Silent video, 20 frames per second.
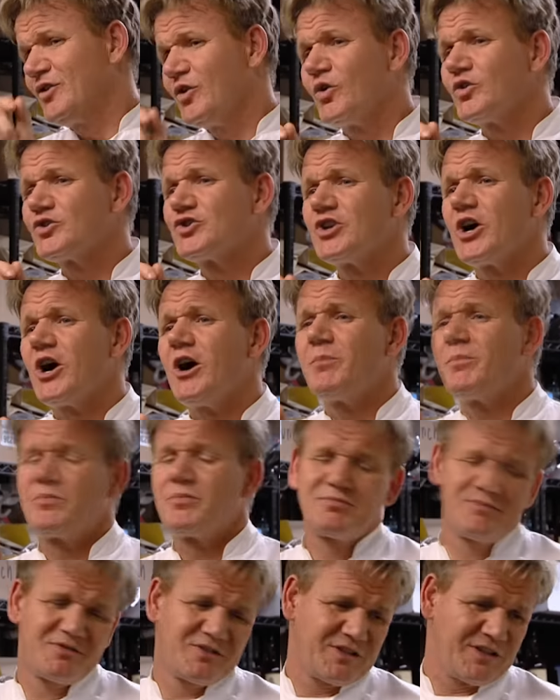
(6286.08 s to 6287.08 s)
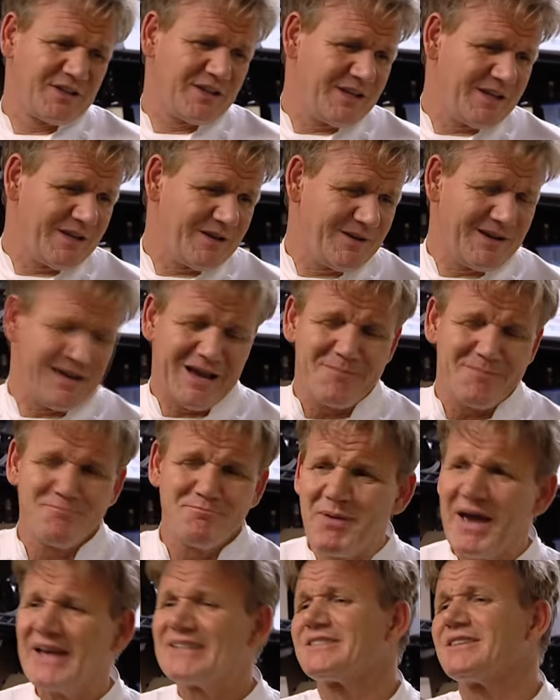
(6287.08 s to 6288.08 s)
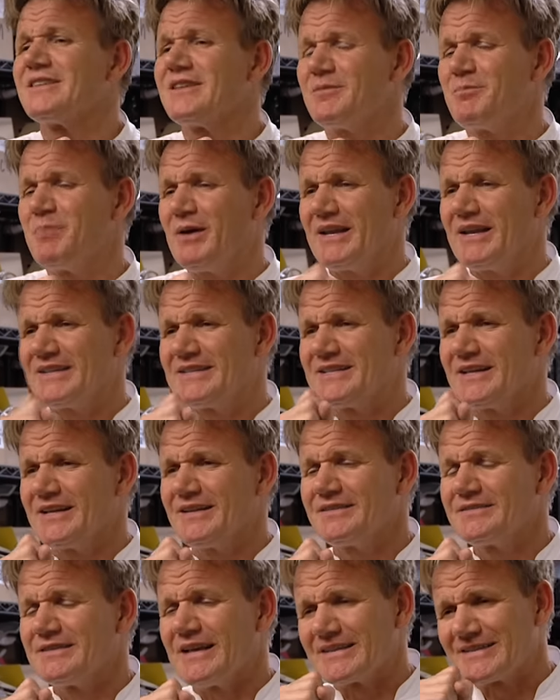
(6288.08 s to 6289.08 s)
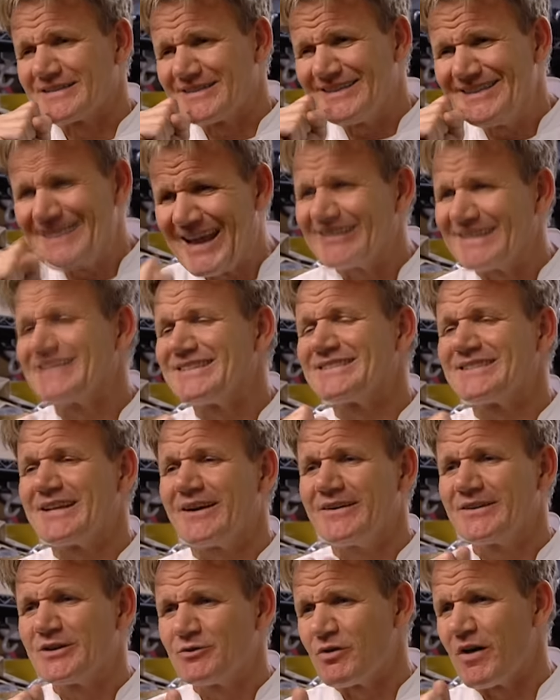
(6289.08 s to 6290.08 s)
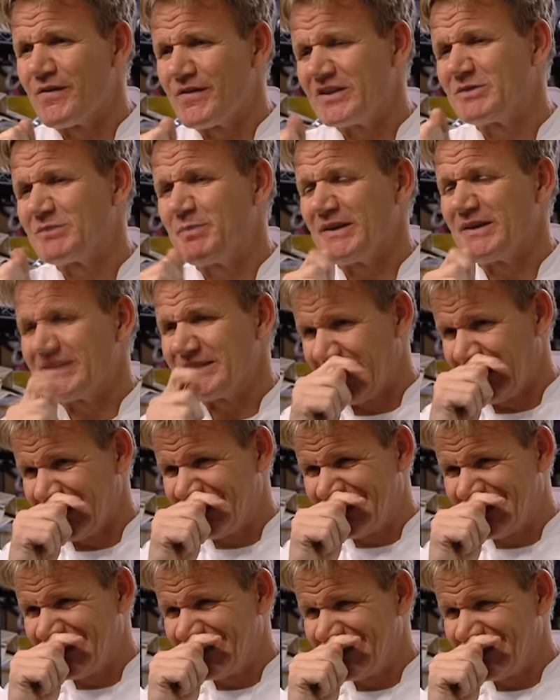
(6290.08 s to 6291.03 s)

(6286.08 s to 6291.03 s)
your job to the best of the ability that's necessary to run this business.